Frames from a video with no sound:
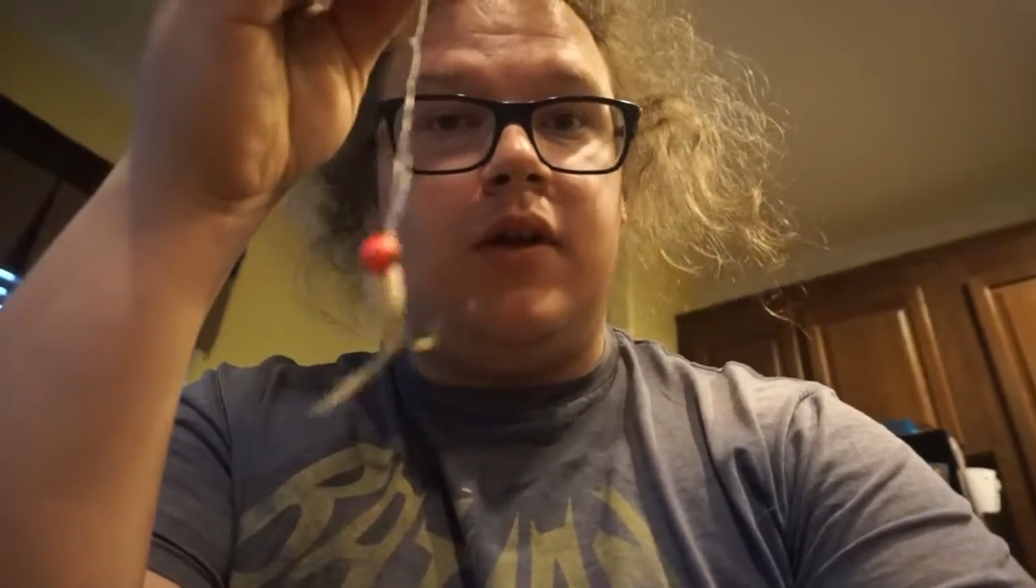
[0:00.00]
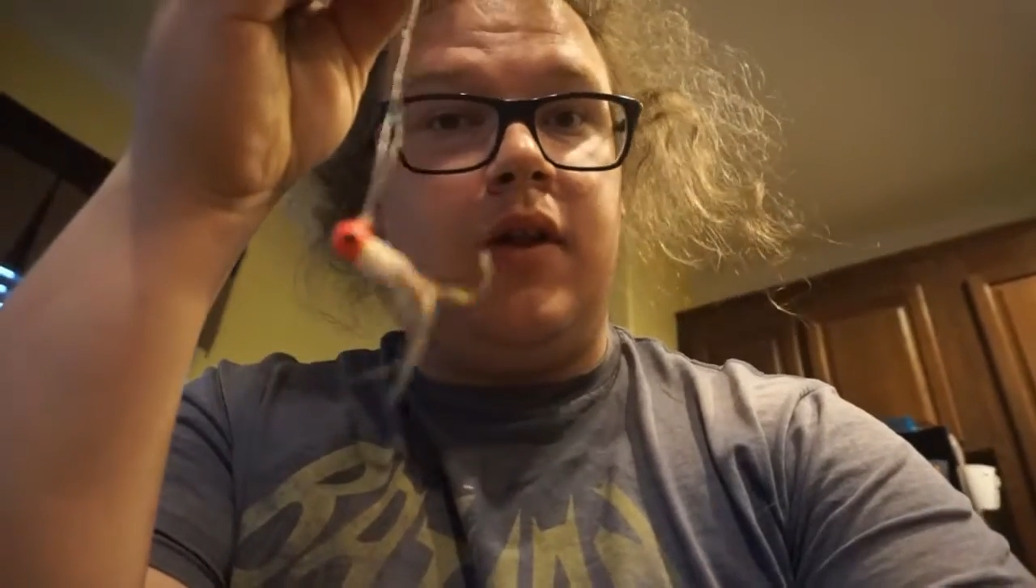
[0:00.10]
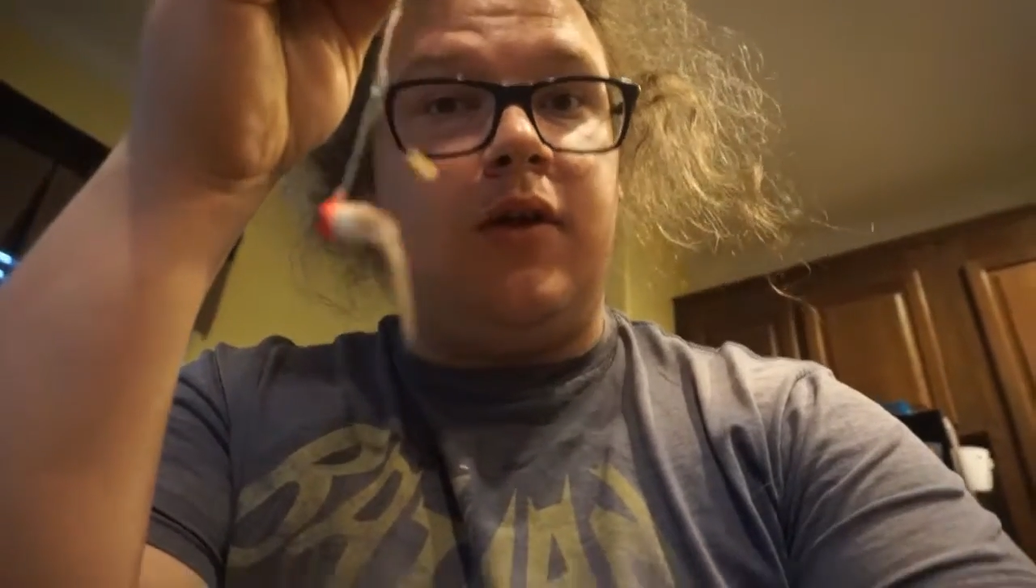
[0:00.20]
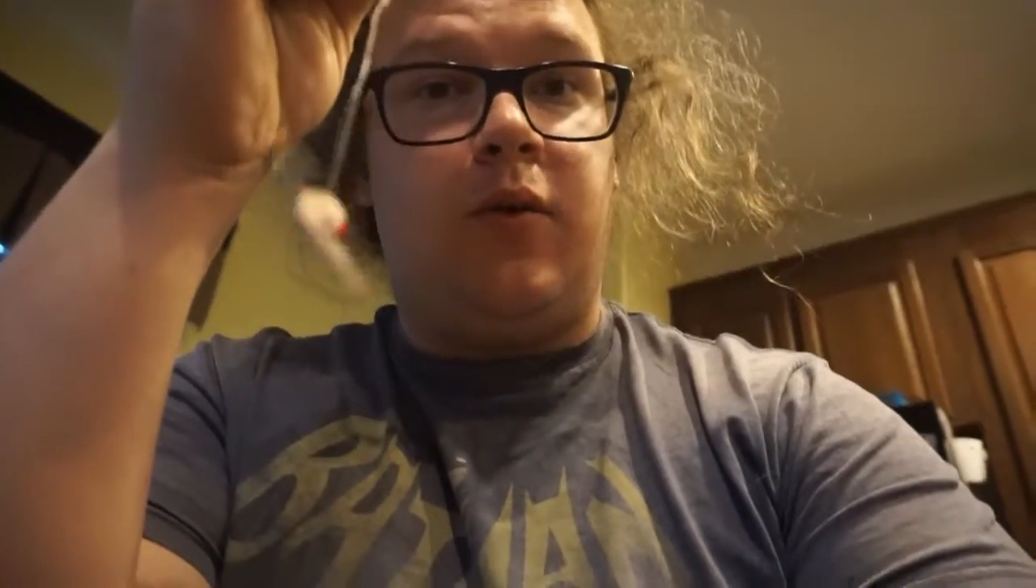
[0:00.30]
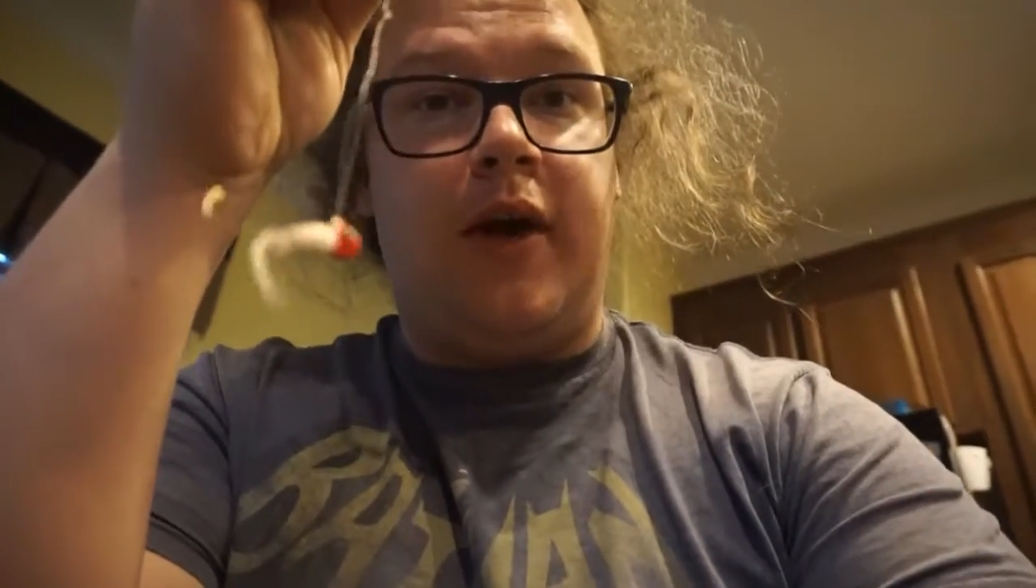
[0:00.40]

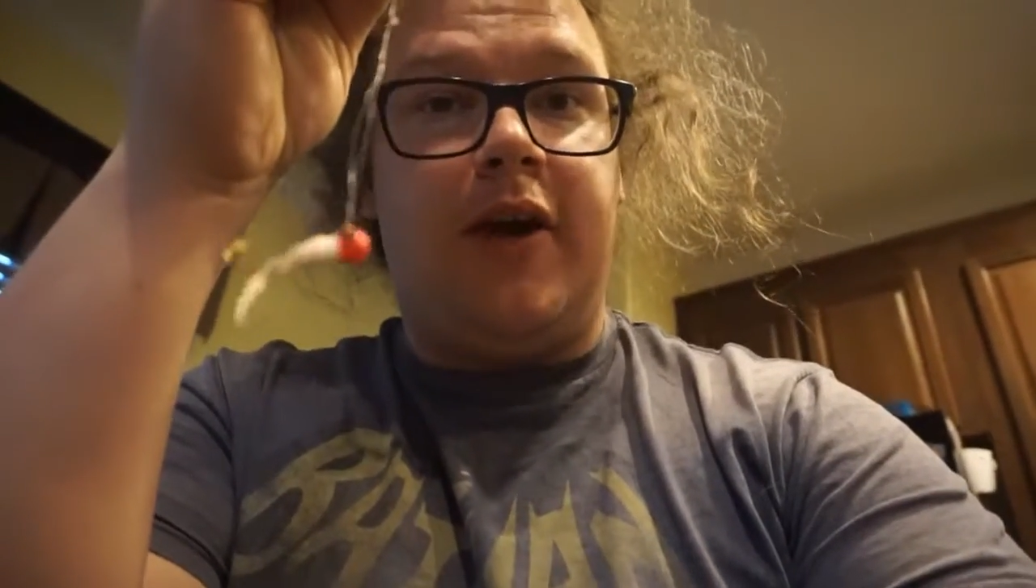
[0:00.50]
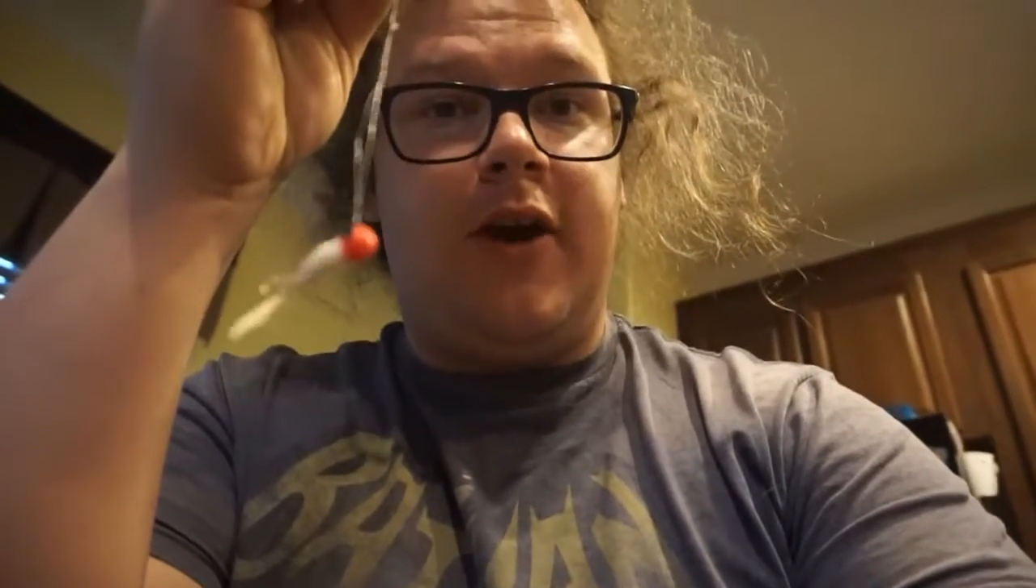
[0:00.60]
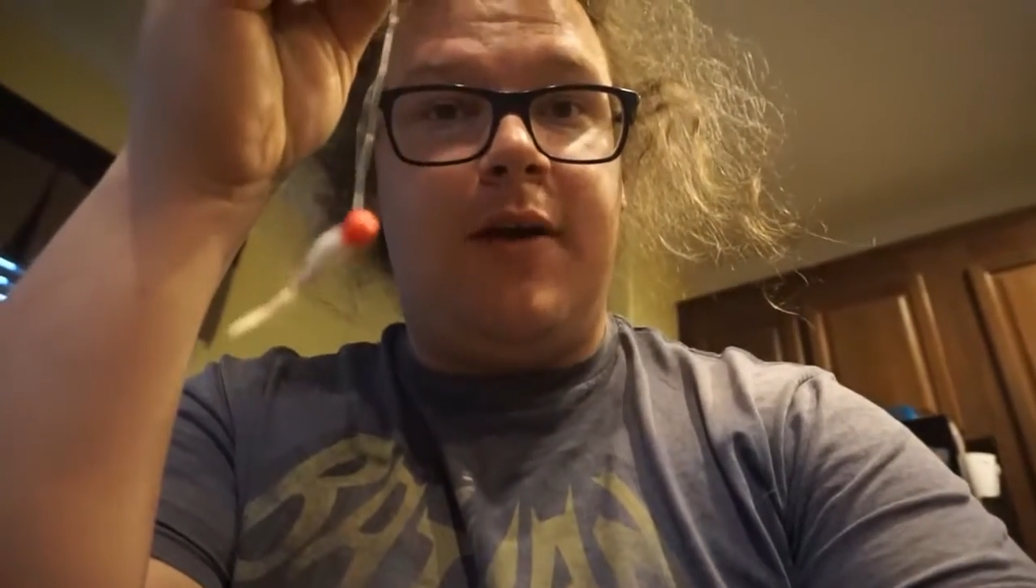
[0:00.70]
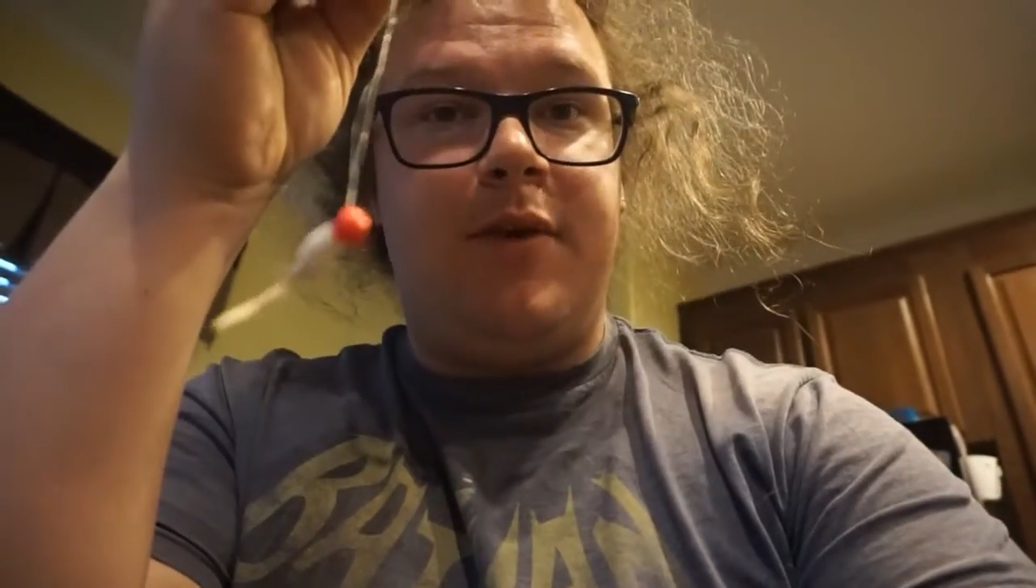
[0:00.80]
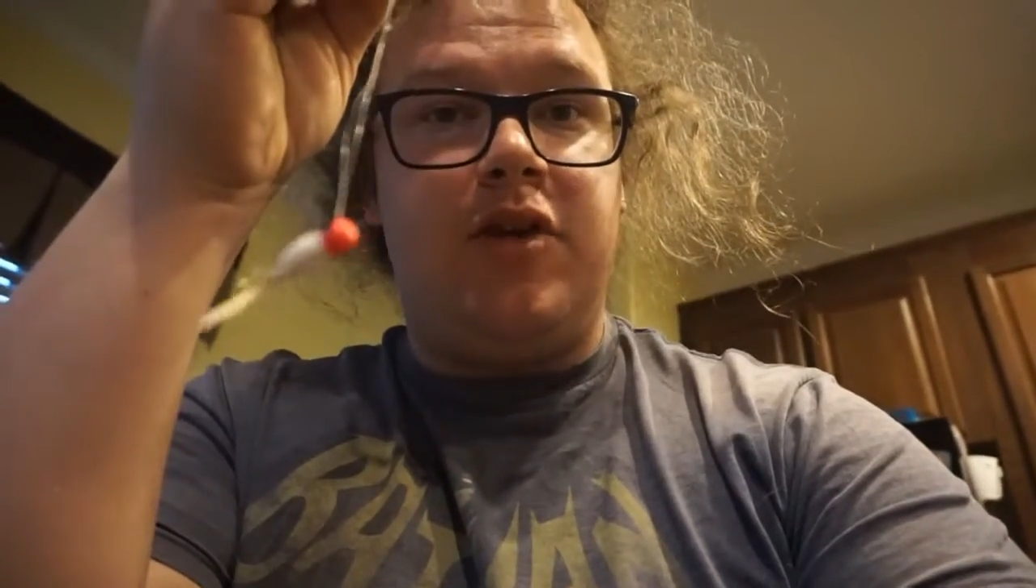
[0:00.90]
Little white
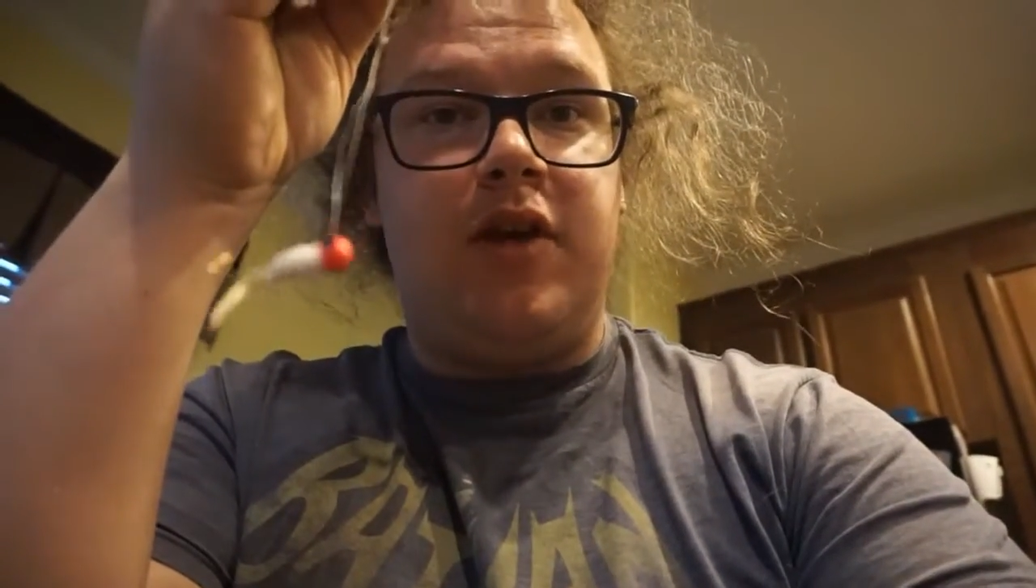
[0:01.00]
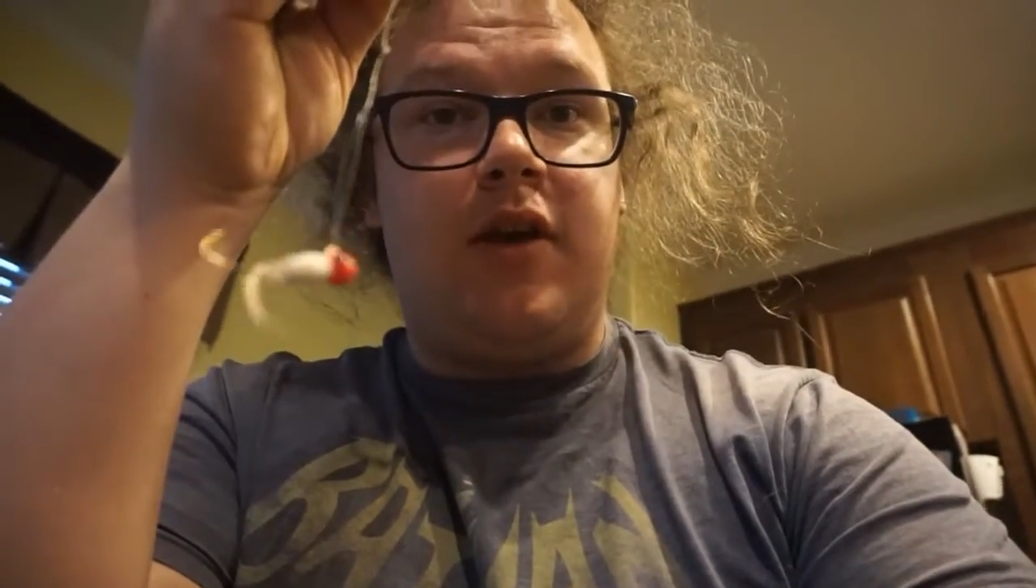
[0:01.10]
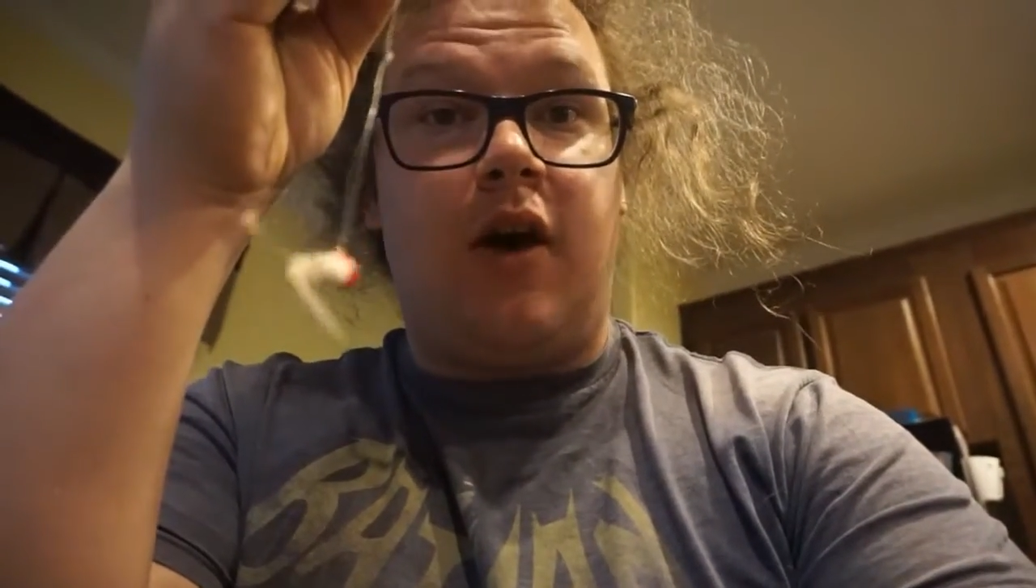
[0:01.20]
crappy jig